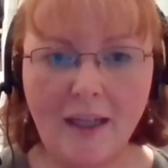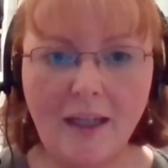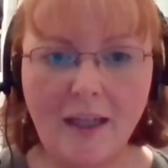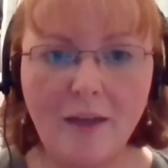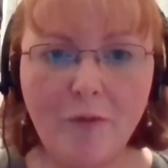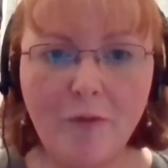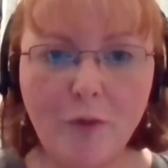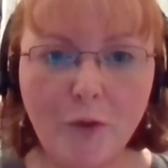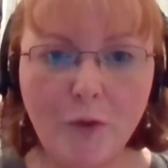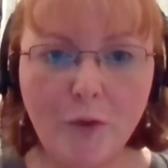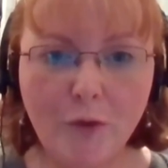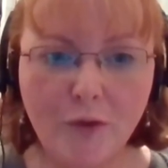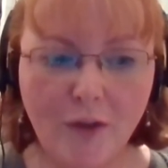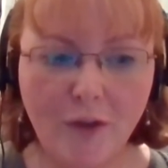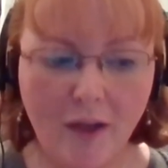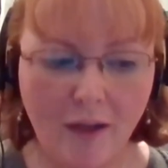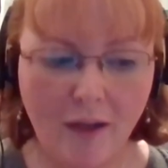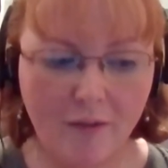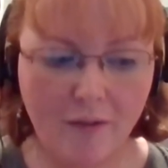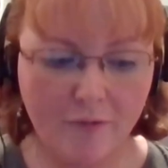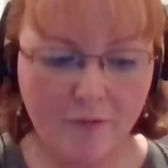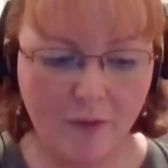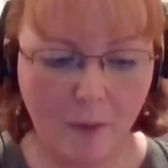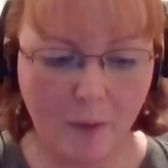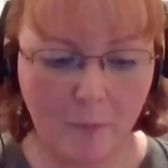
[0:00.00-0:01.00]
if you're
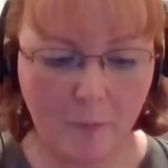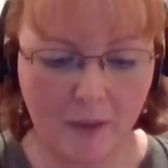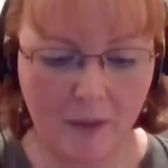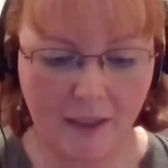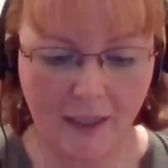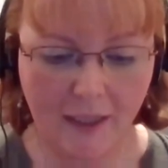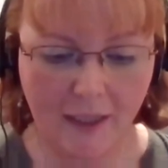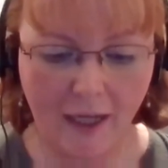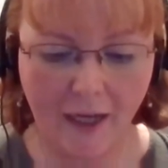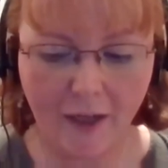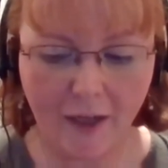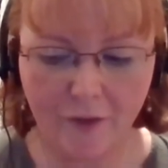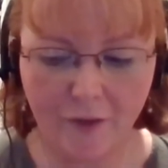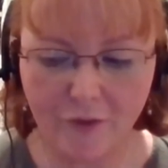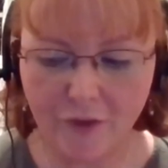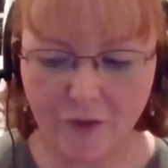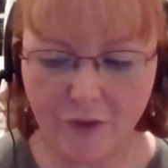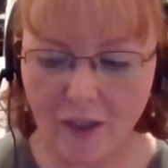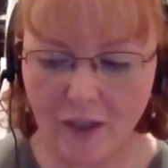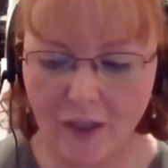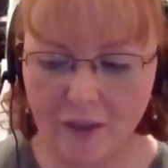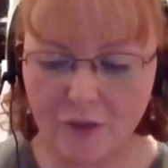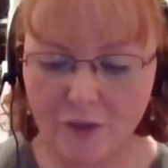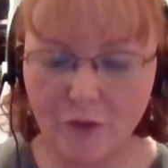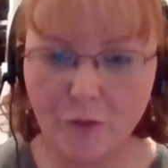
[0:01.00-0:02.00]
a family carer
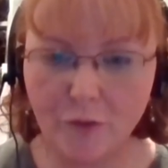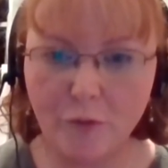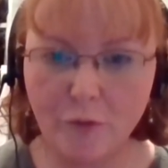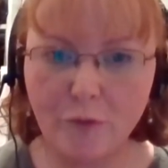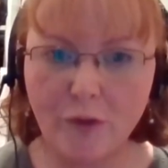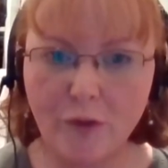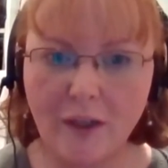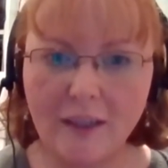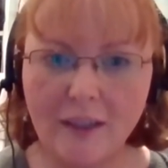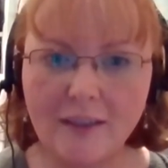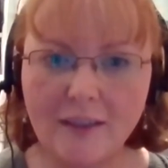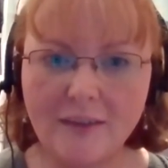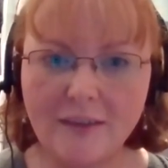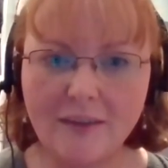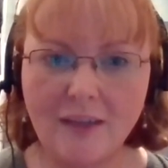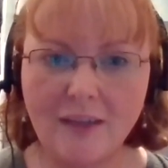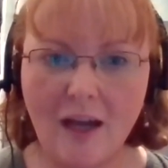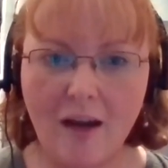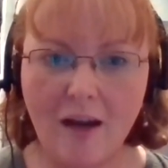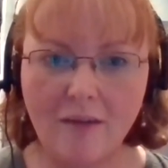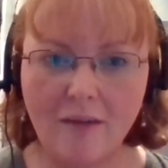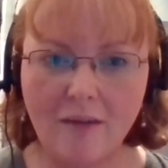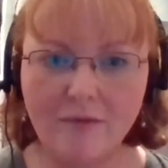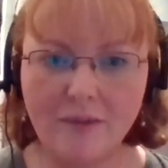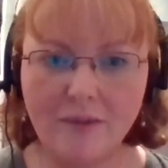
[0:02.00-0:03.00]
and you're afraid to
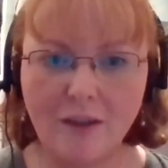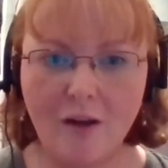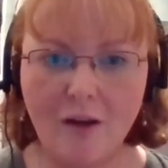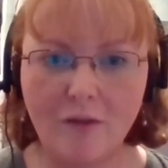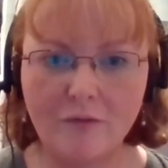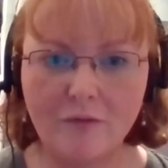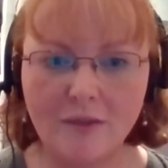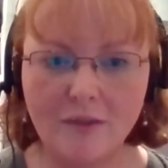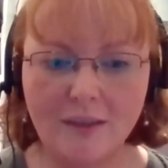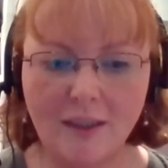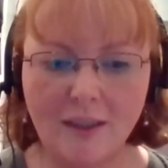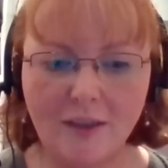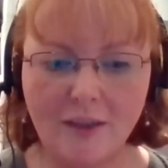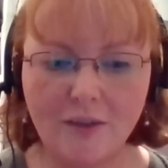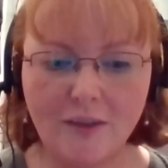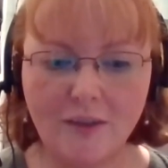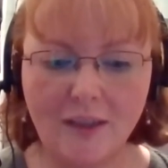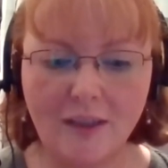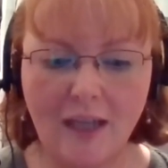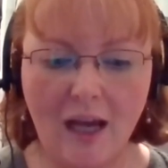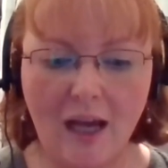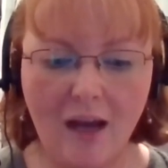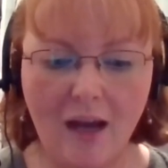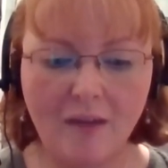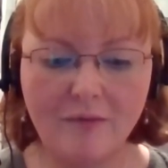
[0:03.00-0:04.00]
have the
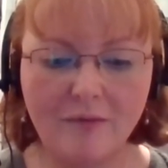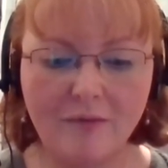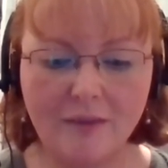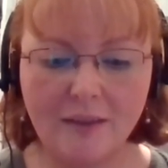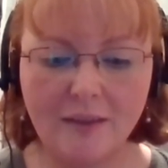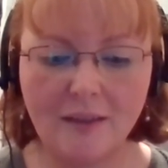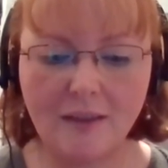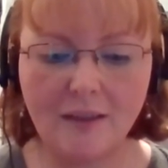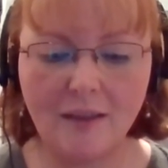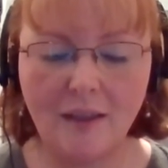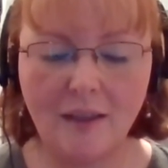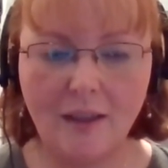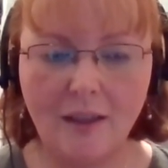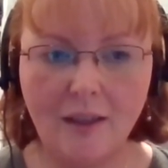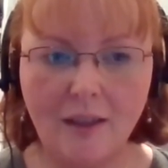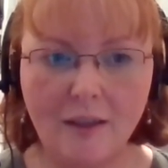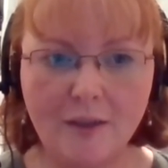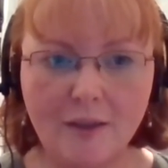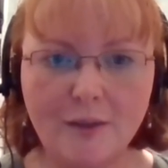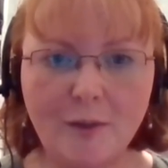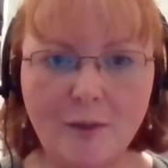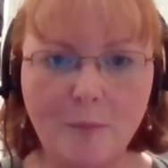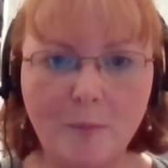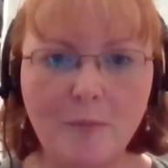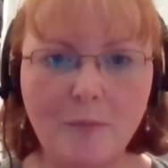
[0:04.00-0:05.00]
conversation having
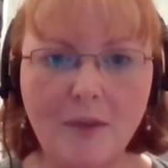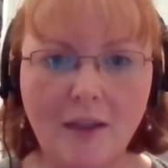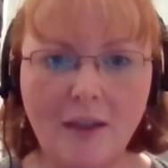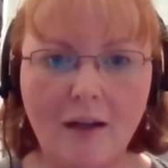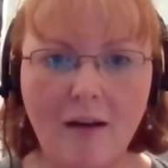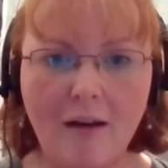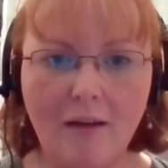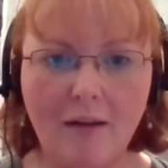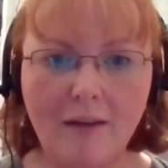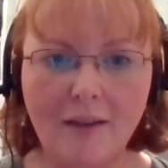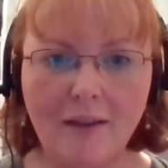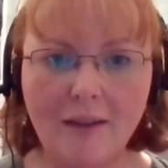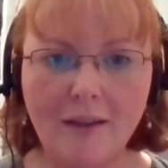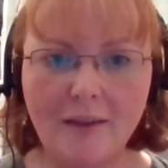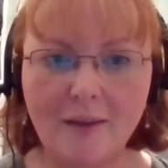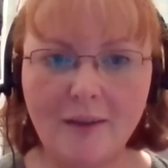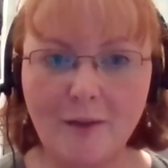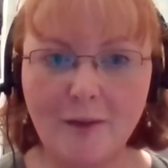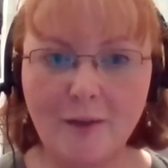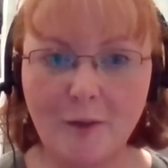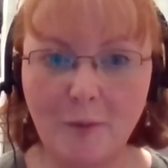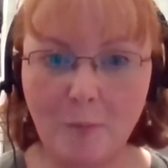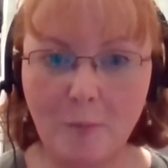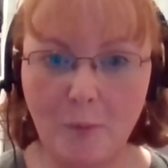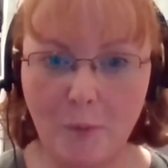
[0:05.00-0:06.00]
something like
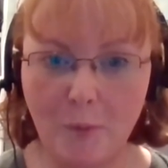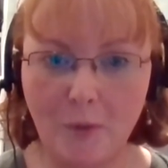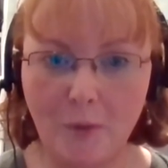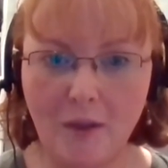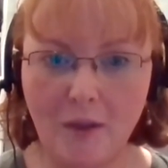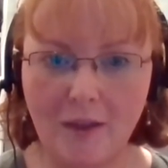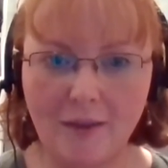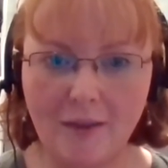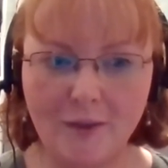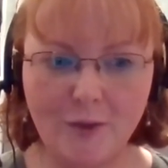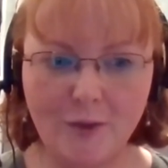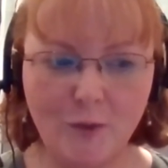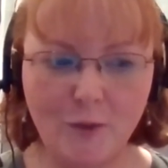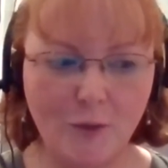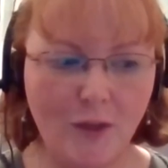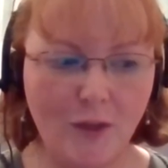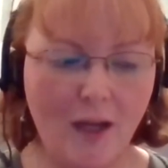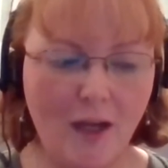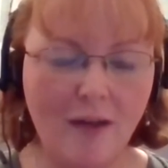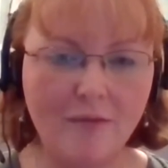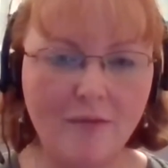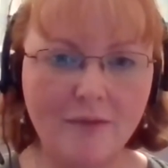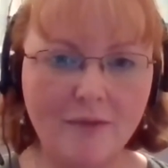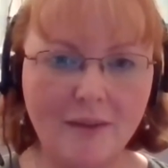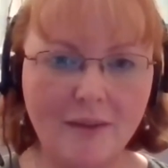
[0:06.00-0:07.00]
the booklet or
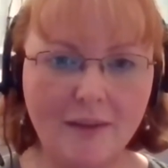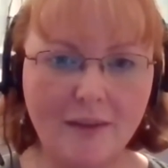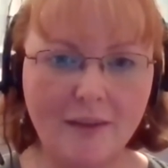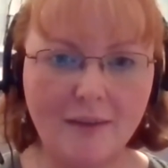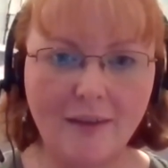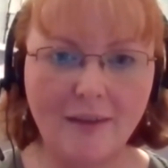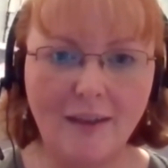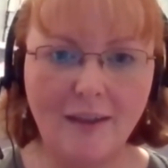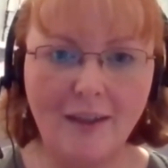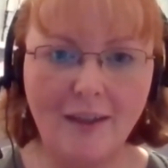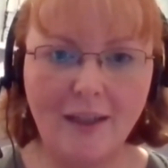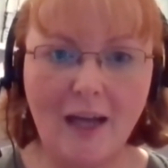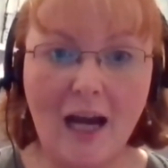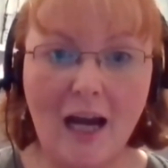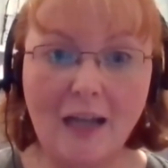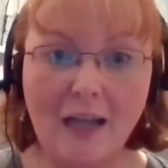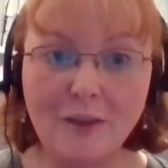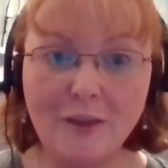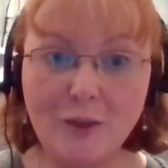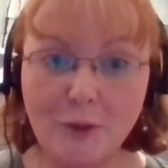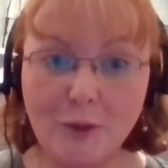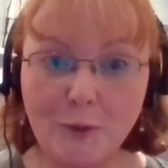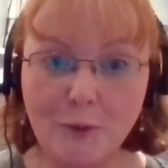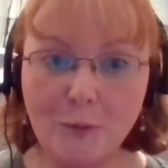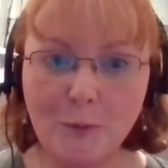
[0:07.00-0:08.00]
having mm-hmm. a
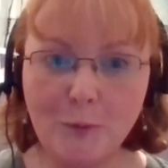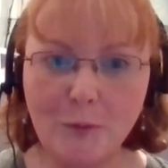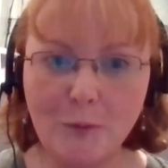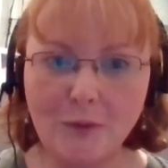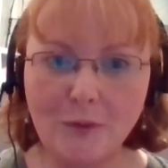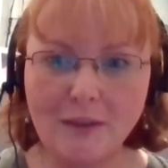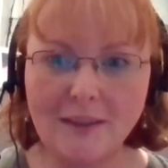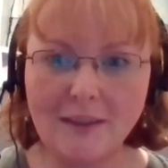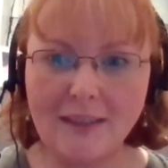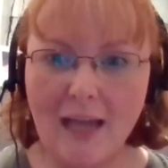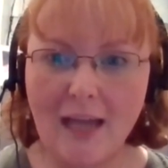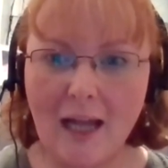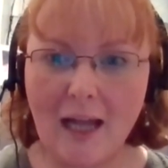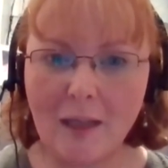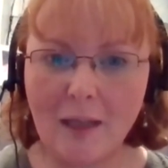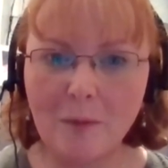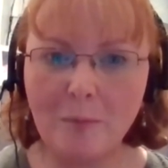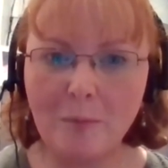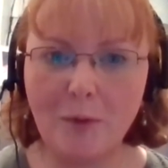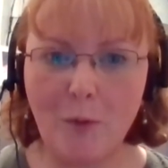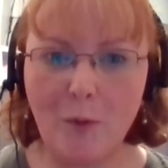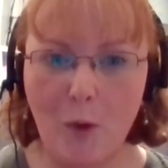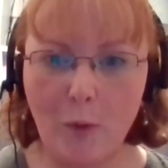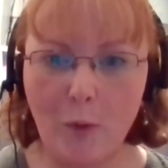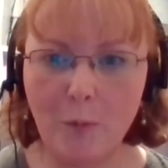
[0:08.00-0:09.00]
tool to help
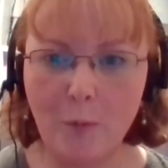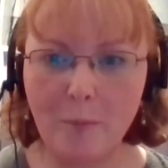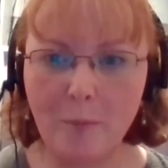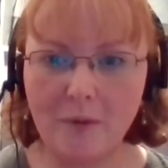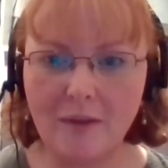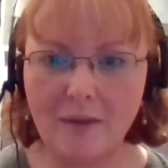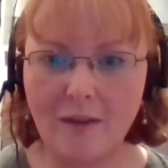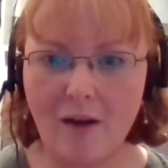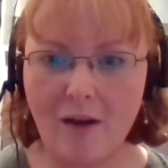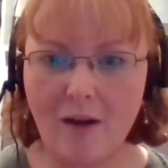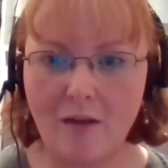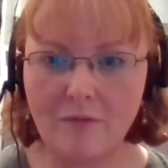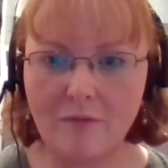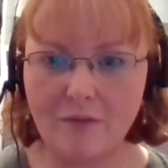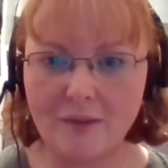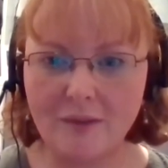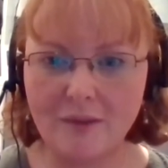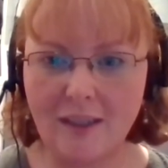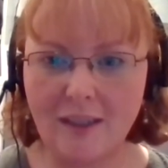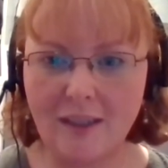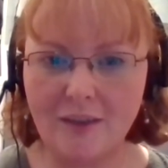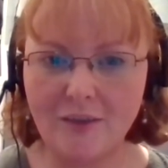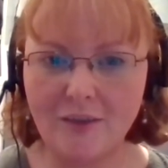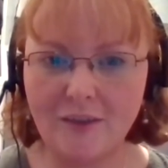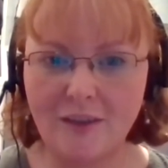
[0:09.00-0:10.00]
you open the
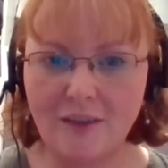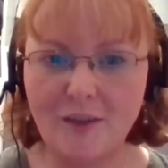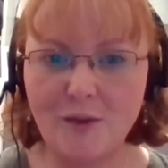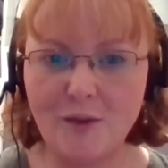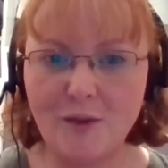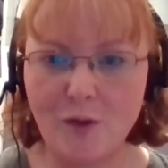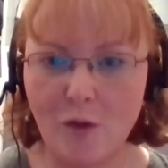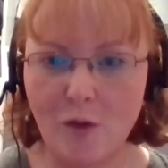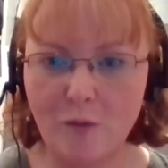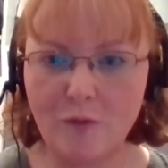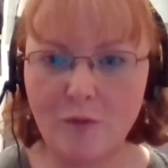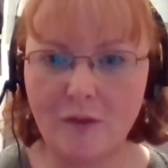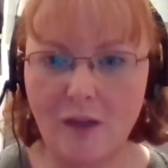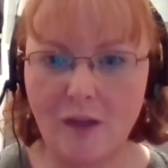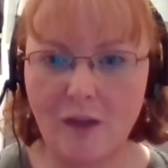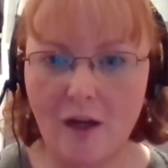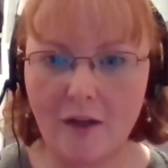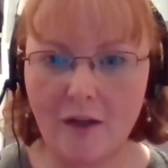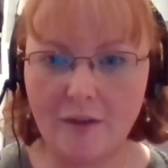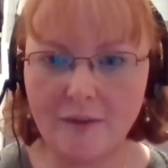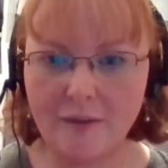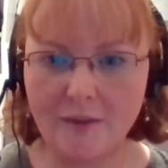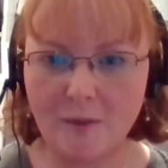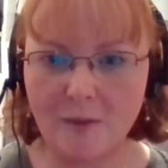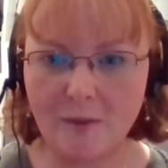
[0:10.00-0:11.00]
conversation is often the
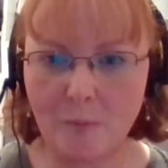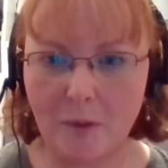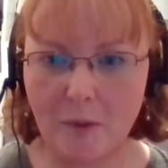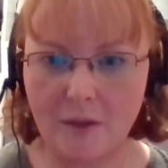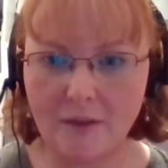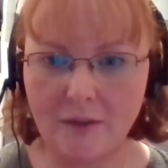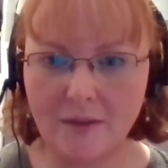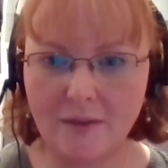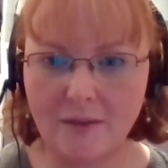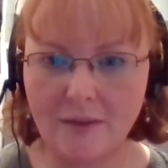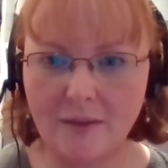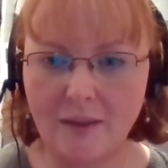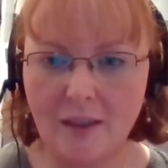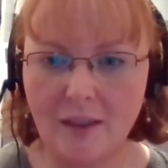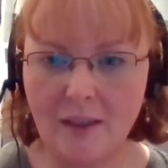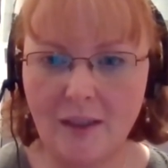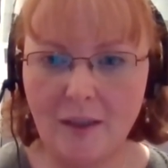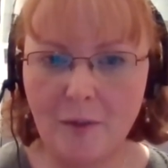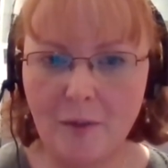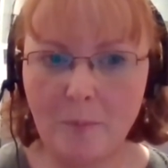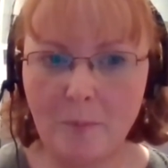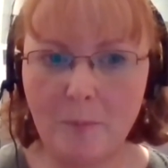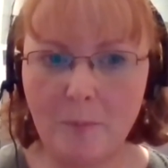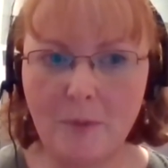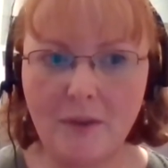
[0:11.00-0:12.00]
hardest part.
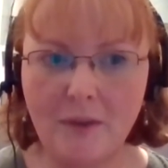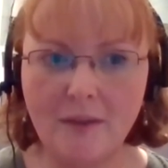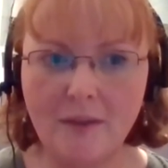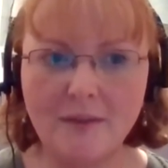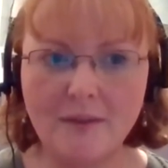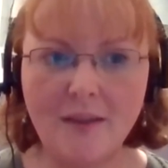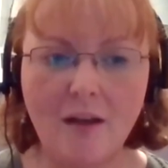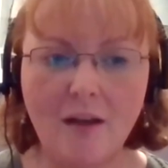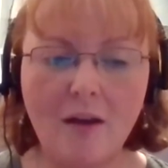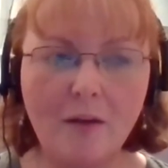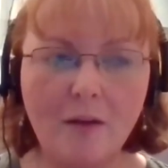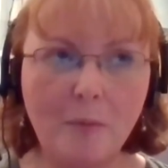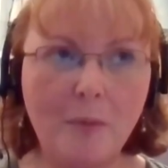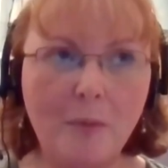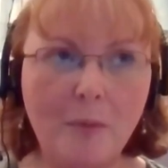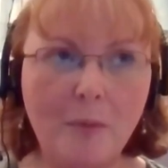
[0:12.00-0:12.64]
Yeah. Because a lot of